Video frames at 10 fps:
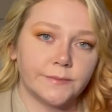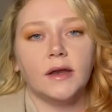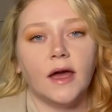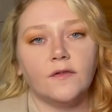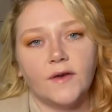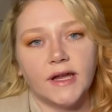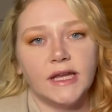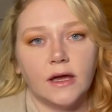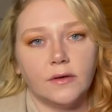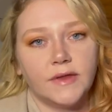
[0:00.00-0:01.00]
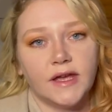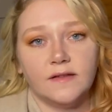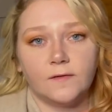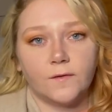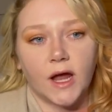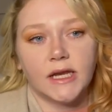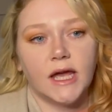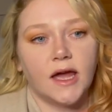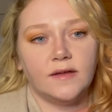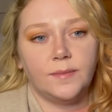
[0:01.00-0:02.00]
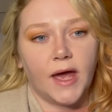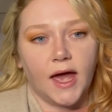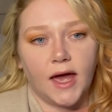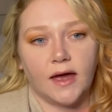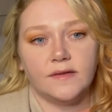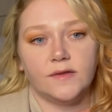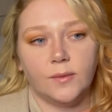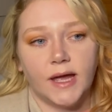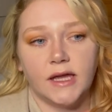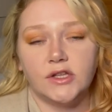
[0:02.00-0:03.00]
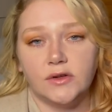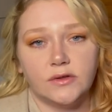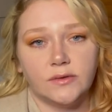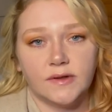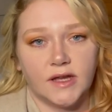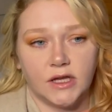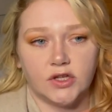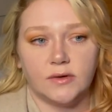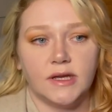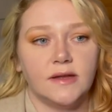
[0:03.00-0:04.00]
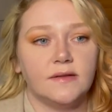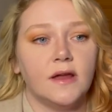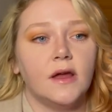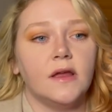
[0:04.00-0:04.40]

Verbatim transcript: Now, finding out that his friend had passed away due to his injuries,